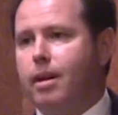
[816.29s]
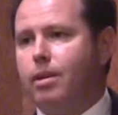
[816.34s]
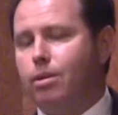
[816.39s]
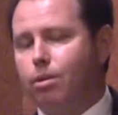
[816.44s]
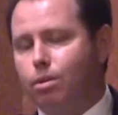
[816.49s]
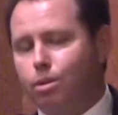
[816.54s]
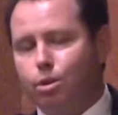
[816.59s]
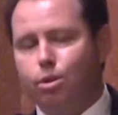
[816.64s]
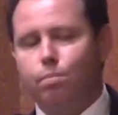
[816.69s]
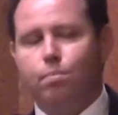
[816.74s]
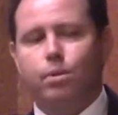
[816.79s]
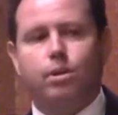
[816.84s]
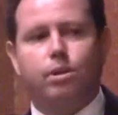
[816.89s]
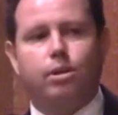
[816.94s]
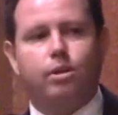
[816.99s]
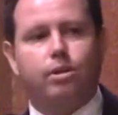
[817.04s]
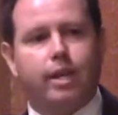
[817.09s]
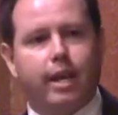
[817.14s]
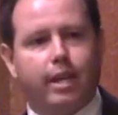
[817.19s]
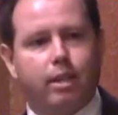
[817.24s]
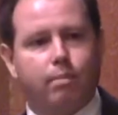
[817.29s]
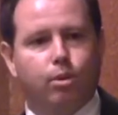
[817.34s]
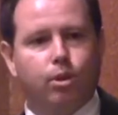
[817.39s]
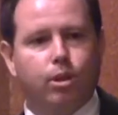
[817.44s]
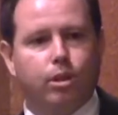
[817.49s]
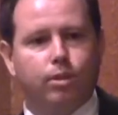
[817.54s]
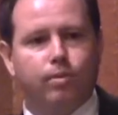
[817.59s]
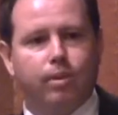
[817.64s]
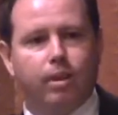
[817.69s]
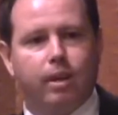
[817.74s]
You do produce
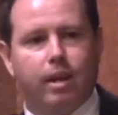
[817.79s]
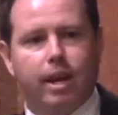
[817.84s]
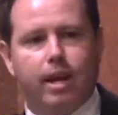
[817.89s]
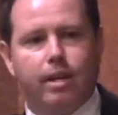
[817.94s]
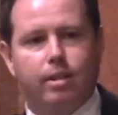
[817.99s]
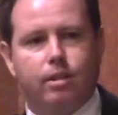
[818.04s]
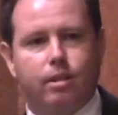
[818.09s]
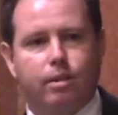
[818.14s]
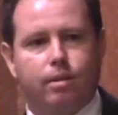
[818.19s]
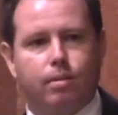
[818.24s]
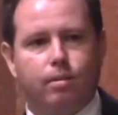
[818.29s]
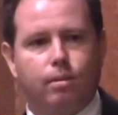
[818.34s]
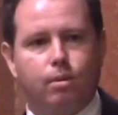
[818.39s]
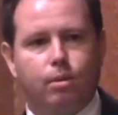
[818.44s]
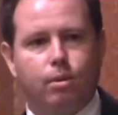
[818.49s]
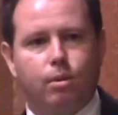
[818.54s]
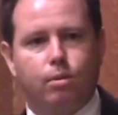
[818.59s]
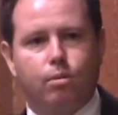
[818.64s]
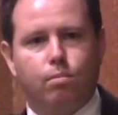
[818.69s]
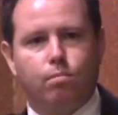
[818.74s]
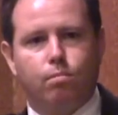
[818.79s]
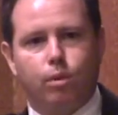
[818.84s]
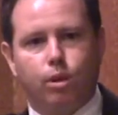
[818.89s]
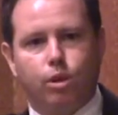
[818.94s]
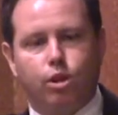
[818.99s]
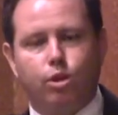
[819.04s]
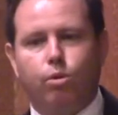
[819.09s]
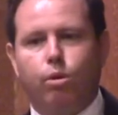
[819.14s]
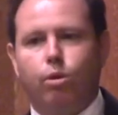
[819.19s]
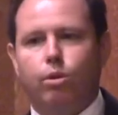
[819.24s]
exports for the nation,
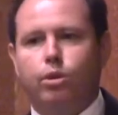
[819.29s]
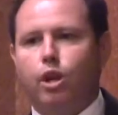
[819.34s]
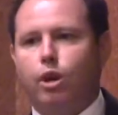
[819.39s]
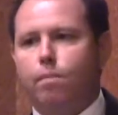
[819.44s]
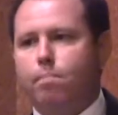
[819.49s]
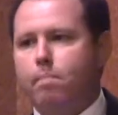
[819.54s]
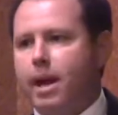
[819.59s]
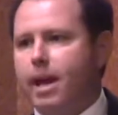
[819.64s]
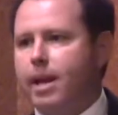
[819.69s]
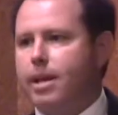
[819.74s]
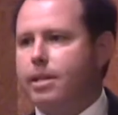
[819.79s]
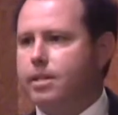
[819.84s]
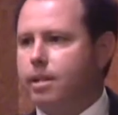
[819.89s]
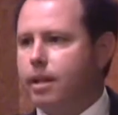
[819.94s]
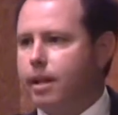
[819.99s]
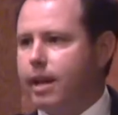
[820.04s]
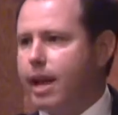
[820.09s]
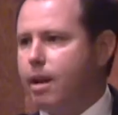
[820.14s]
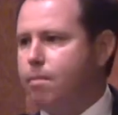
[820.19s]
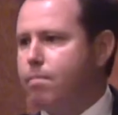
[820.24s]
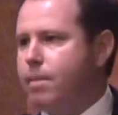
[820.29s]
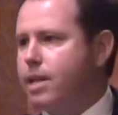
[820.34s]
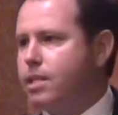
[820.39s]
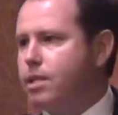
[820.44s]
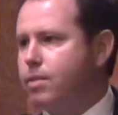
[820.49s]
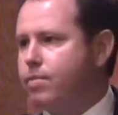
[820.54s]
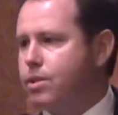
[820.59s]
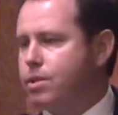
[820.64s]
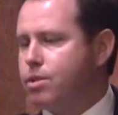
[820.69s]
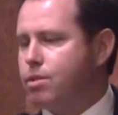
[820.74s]
but you also manage the land
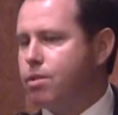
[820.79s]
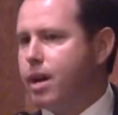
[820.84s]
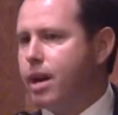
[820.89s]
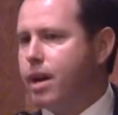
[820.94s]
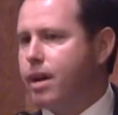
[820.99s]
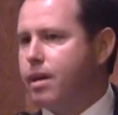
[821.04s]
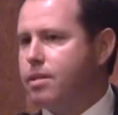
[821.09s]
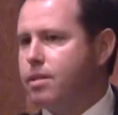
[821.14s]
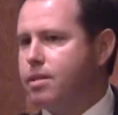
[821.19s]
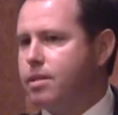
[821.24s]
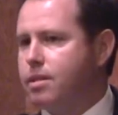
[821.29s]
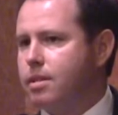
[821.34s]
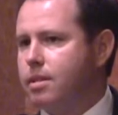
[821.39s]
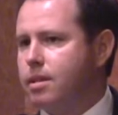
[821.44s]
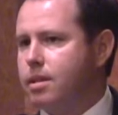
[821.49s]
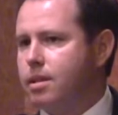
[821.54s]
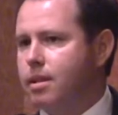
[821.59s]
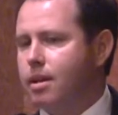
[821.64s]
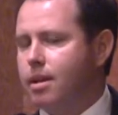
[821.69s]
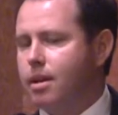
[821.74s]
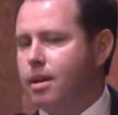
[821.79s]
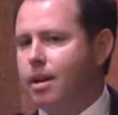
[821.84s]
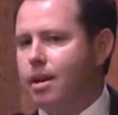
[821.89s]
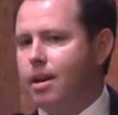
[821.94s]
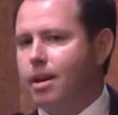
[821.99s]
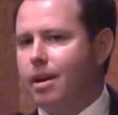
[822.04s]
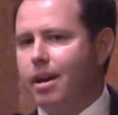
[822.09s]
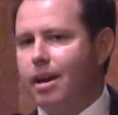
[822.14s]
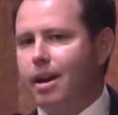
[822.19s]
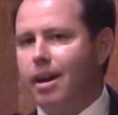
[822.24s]
for Australians,
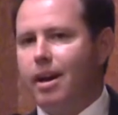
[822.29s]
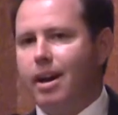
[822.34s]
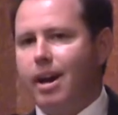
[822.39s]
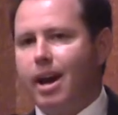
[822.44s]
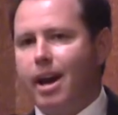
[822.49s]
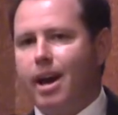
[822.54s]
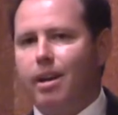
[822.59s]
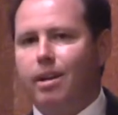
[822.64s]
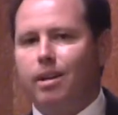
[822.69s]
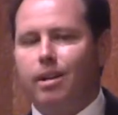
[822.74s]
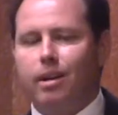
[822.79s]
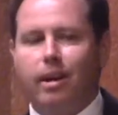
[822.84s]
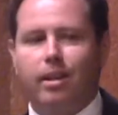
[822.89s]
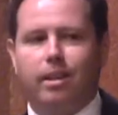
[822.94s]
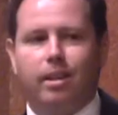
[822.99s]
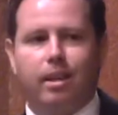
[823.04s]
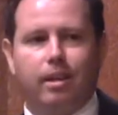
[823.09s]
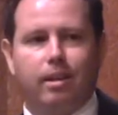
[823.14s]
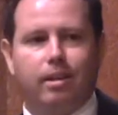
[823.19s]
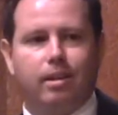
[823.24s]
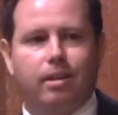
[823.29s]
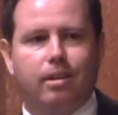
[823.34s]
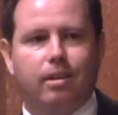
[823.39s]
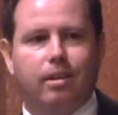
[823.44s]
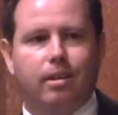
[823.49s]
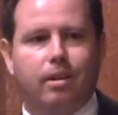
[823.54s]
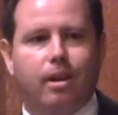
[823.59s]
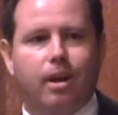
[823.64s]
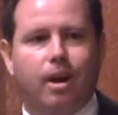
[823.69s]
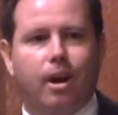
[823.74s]
and I think
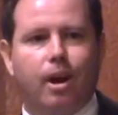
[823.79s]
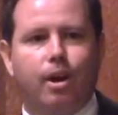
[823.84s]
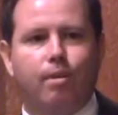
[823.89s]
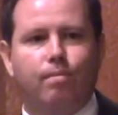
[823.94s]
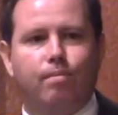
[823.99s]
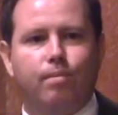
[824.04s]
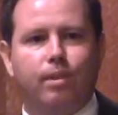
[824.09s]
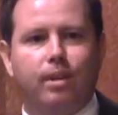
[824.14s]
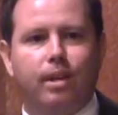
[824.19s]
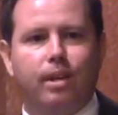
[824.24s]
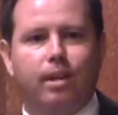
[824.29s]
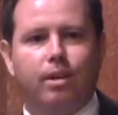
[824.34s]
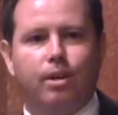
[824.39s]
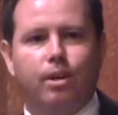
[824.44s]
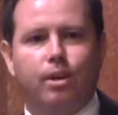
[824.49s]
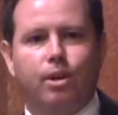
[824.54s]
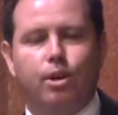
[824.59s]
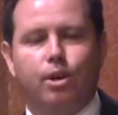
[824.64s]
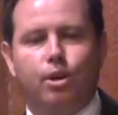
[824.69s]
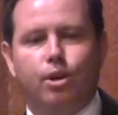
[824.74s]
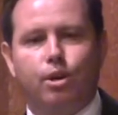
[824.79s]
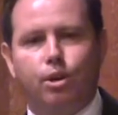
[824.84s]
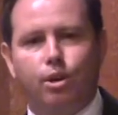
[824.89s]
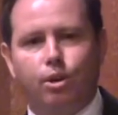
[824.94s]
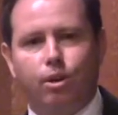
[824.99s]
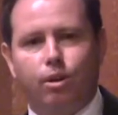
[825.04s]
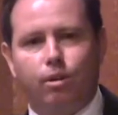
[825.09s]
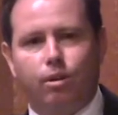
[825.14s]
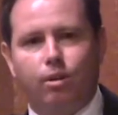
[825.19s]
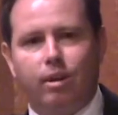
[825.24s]
hopefully
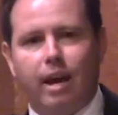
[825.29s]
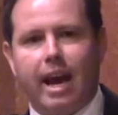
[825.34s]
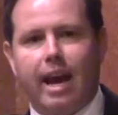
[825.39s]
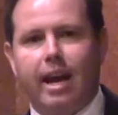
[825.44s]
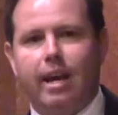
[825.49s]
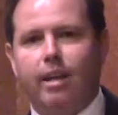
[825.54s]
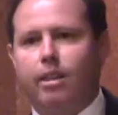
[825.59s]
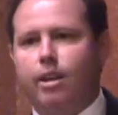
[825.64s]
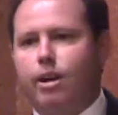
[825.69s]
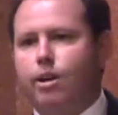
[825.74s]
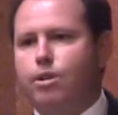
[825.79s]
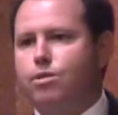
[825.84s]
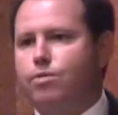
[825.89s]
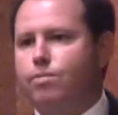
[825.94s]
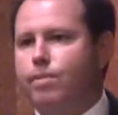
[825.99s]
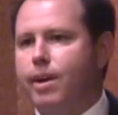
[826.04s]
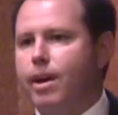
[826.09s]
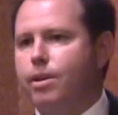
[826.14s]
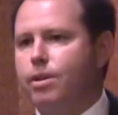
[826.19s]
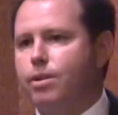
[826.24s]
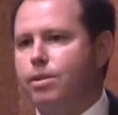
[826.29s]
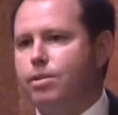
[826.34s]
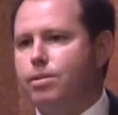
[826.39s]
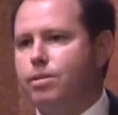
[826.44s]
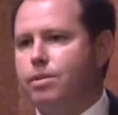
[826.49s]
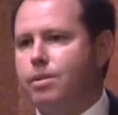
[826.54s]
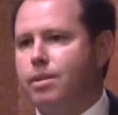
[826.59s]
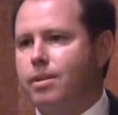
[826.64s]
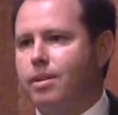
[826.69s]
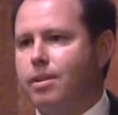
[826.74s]
you gain those
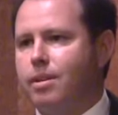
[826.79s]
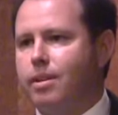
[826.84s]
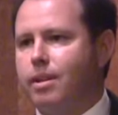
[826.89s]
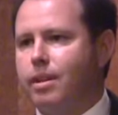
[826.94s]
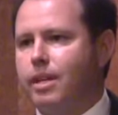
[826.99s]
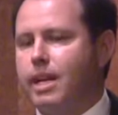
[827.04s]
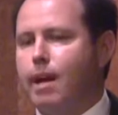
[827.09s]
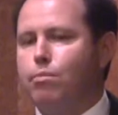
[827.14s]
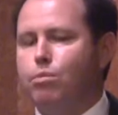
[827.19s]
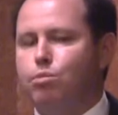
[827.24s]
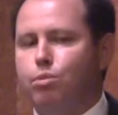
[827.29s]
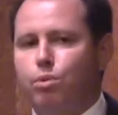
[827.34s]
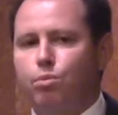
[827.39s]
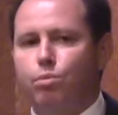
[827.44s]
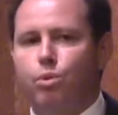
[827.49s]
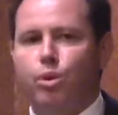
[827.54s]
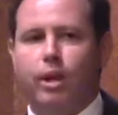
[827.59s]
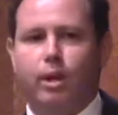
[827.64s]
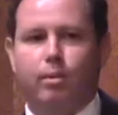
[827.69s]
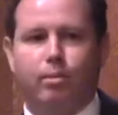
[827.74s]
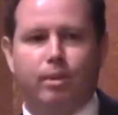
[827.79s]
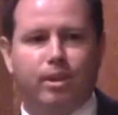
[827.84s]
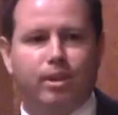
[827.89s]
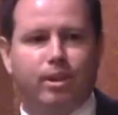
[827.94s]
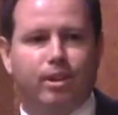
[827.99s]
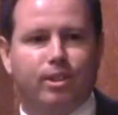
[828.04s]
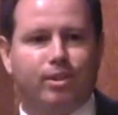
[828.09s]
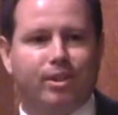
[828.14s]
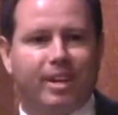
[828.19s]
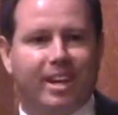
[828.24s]
values that comes with working with
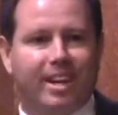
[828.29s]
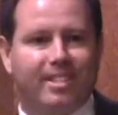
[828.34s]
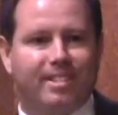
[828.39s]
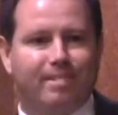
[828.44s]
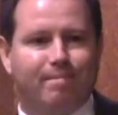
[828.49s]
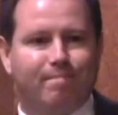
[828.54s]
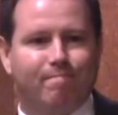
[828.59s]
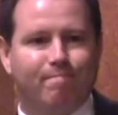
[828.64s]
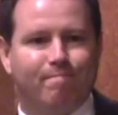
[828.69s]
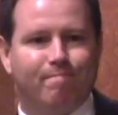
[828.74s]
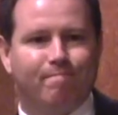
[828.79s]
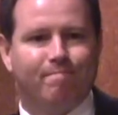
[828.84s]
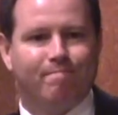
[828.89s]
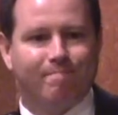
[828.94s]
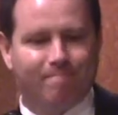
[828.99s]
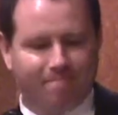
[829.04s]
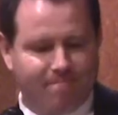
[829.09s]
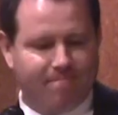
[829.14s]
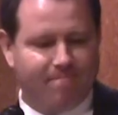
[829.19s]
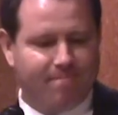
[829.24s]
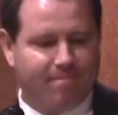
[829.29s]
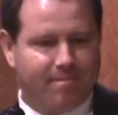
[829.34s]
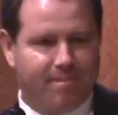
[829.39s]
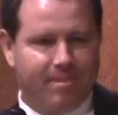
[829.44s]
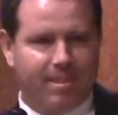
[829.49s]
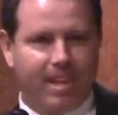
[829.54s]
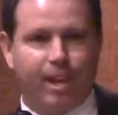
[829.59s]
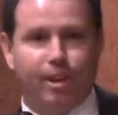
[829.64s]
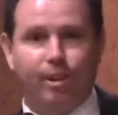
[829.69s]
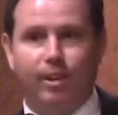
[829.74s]
God's creation.
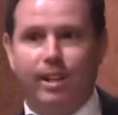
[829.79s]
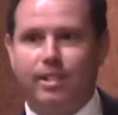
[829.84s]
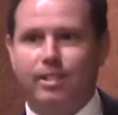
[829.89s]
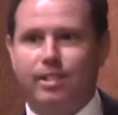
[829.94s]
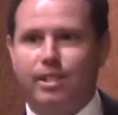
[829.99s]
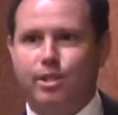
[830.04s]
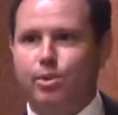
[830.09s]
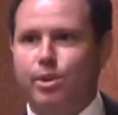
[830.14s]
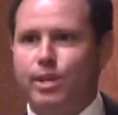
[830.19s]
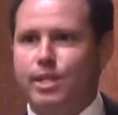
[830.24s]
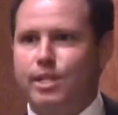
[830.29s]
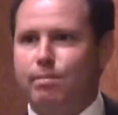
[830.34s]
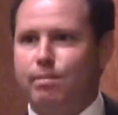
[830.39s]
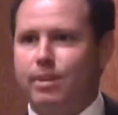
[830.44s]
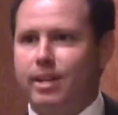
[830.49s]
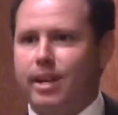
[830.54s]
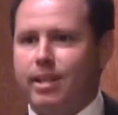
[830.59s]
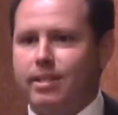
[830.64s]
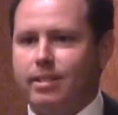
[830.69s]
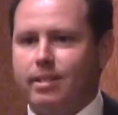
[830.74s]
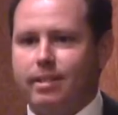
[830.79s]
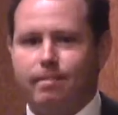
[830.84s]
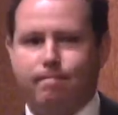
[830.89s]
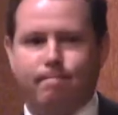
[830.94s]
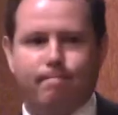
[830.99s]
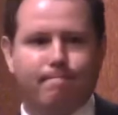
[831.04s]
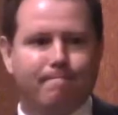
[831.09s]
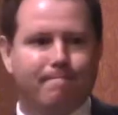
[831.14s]
Thank you. Let's enjoy some custard.